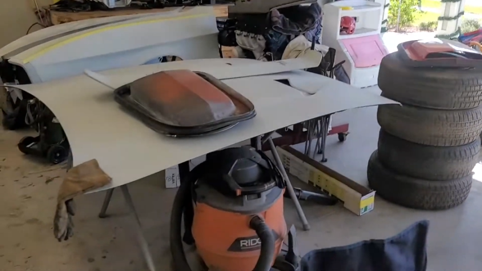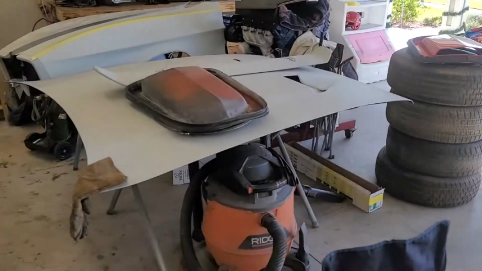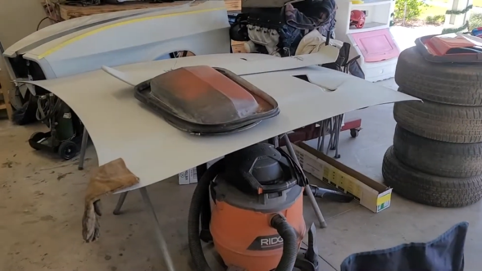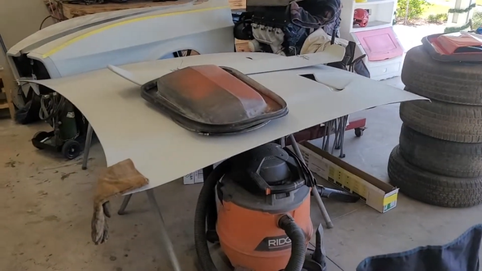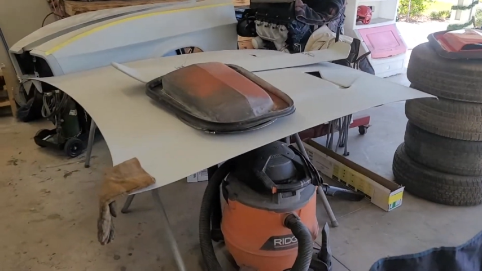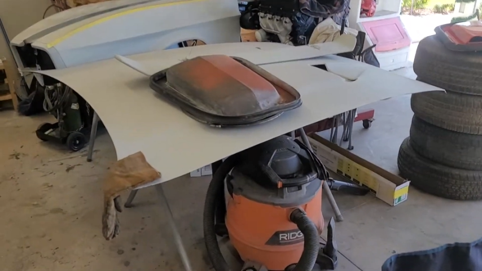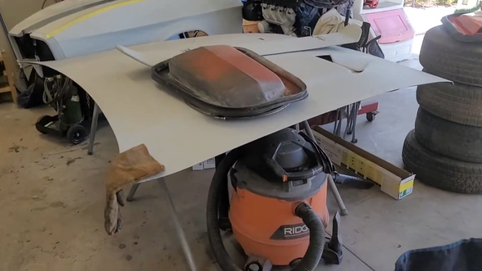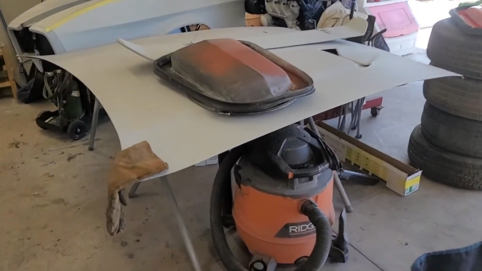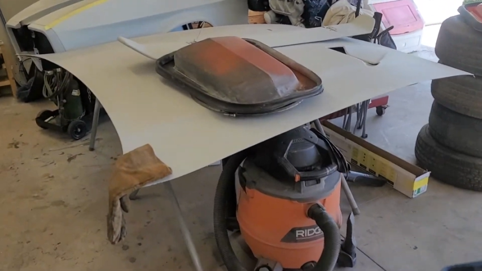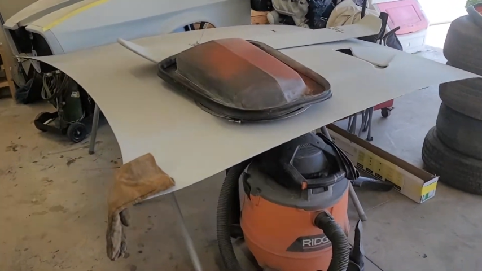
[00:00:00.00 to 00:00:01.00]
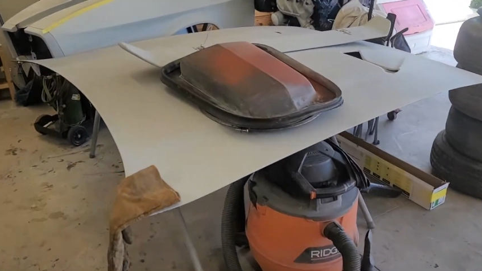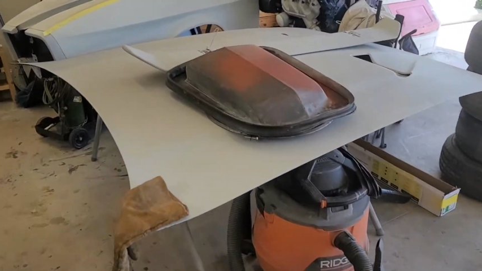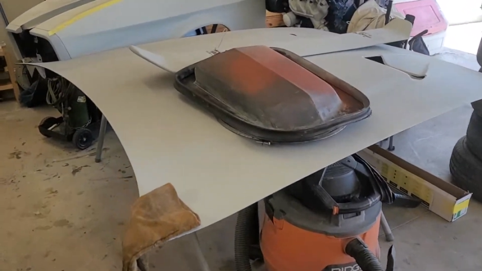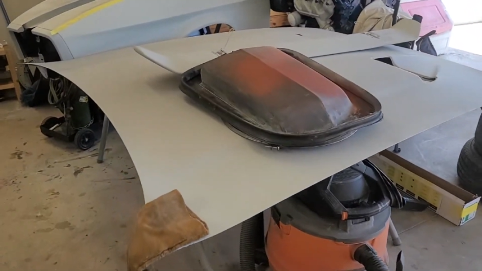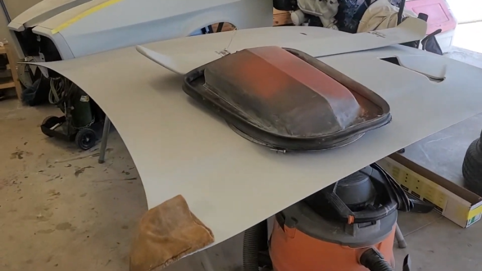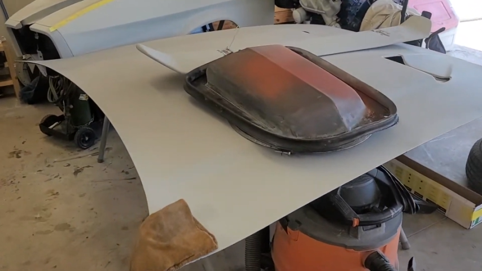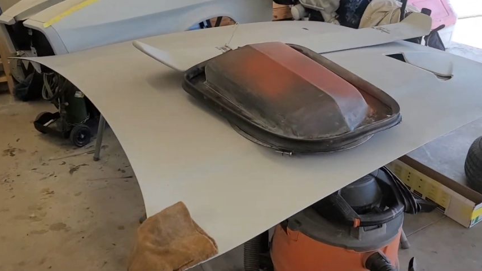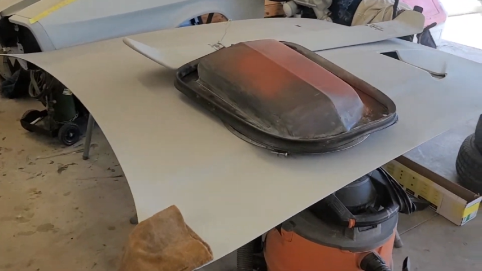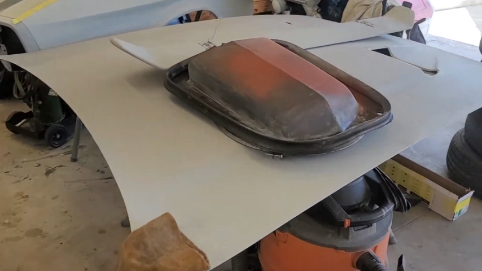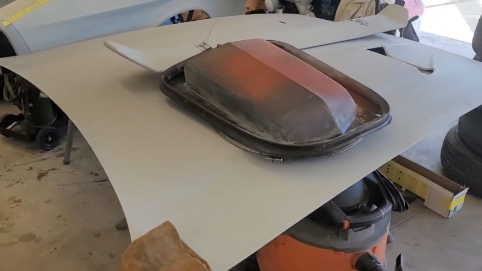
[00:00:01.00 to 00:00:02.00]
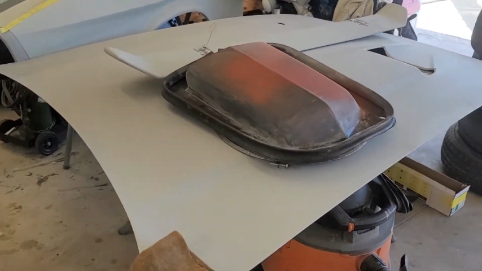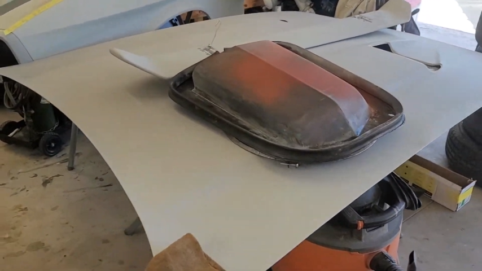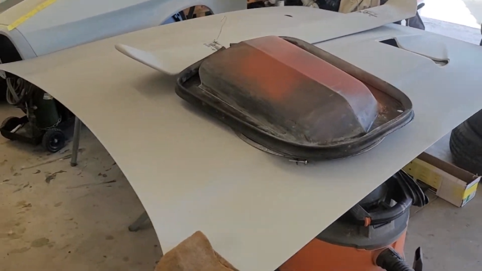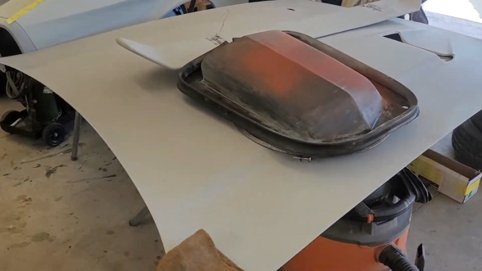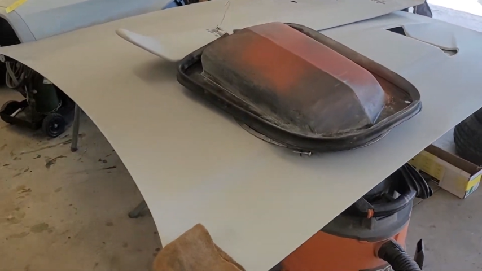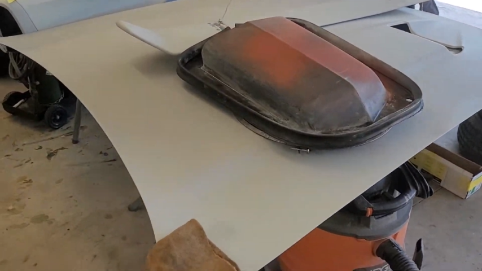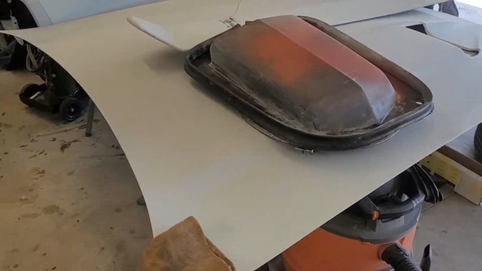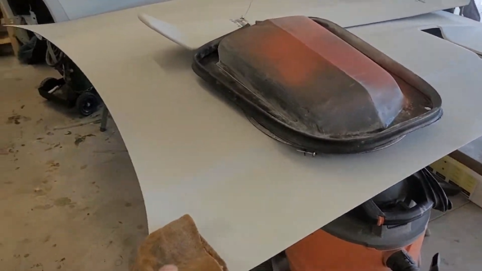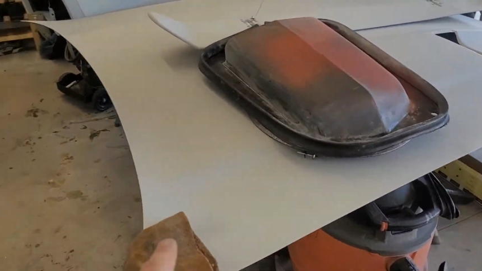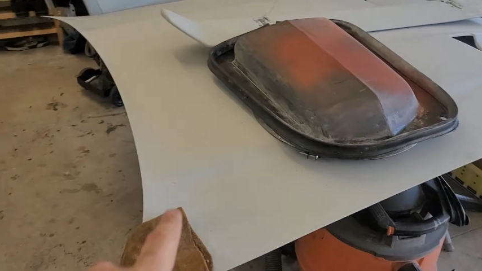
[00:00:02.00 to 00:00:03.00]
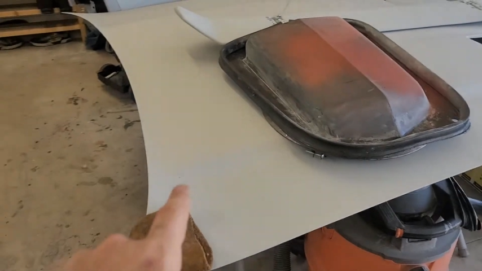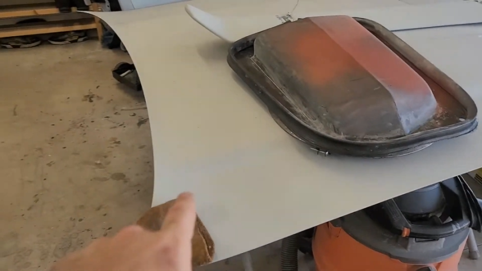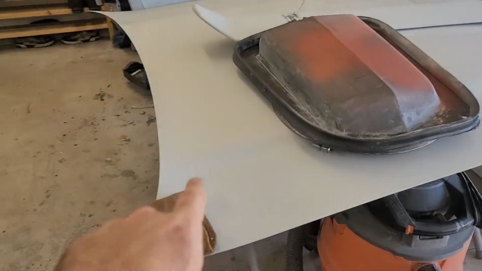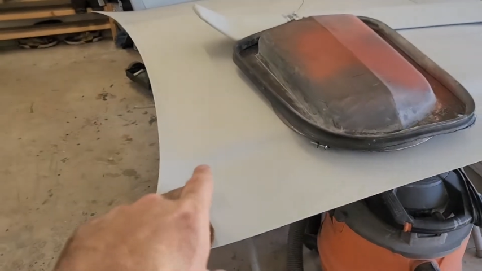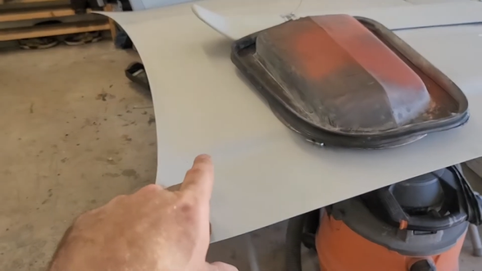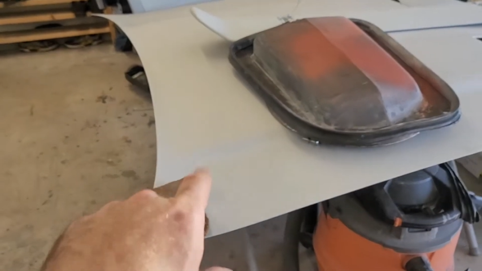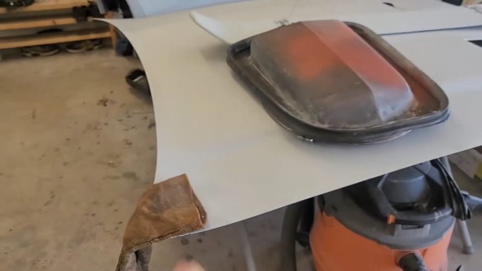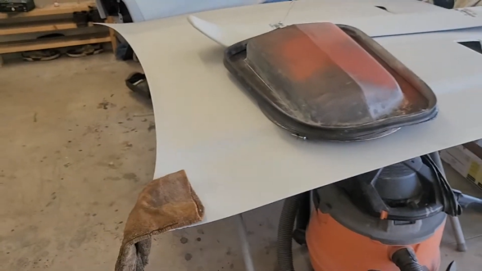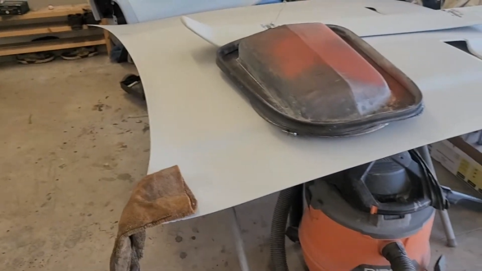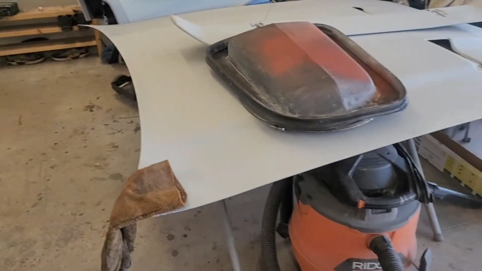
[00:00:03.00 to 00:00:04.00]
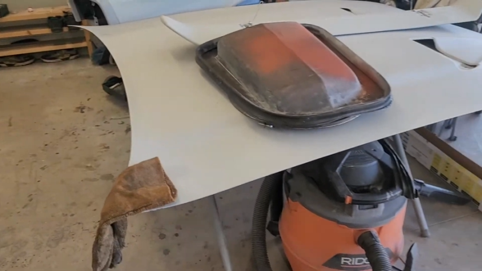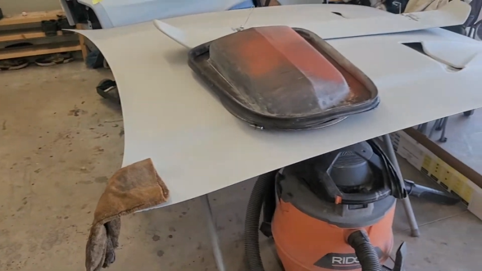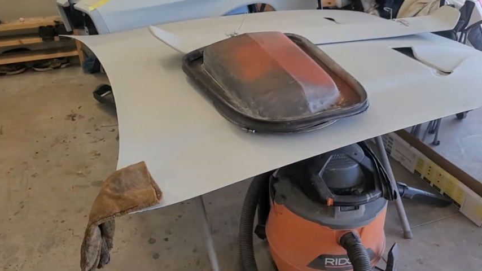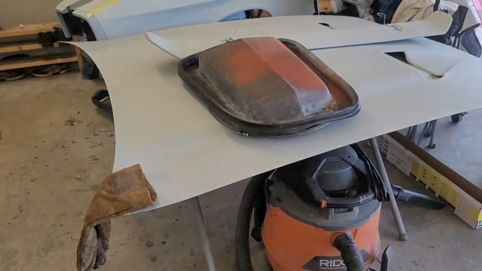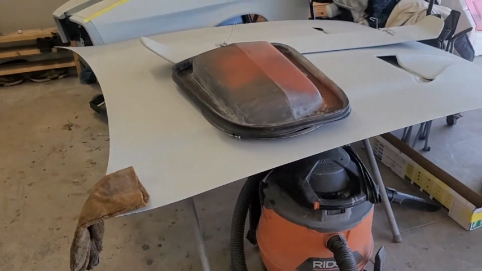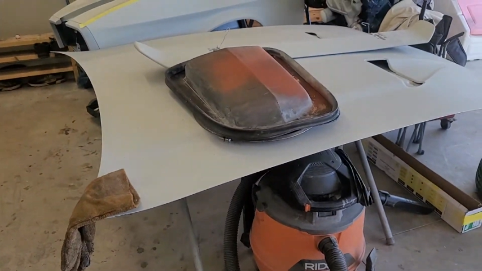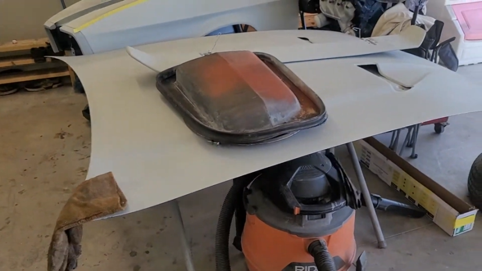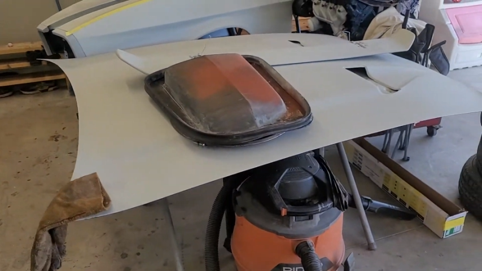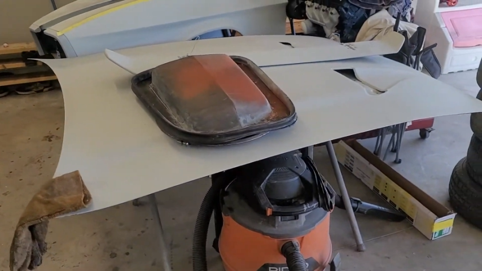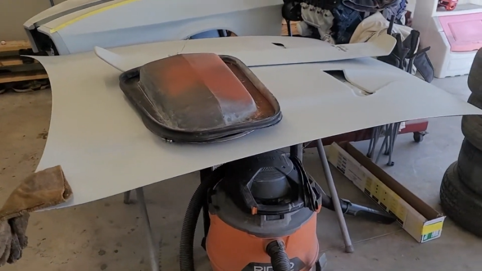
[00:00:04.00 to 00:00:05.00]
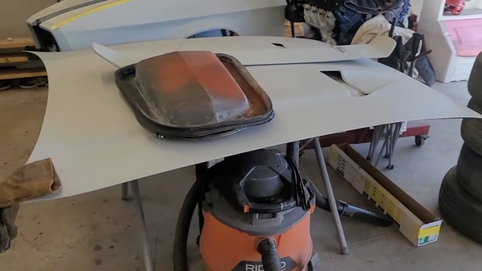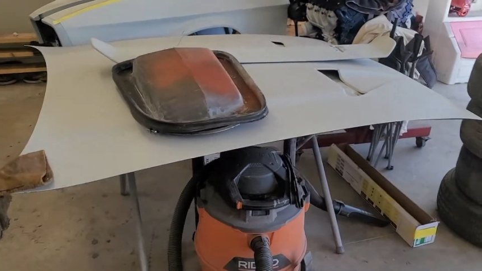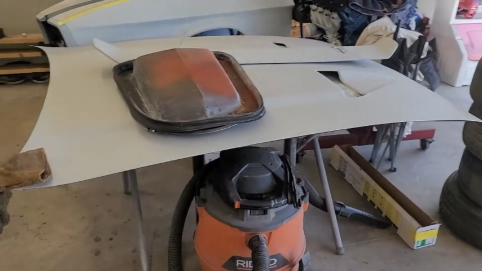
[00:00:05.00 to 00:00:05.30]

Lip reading: No face is visible, so there are no lips to read.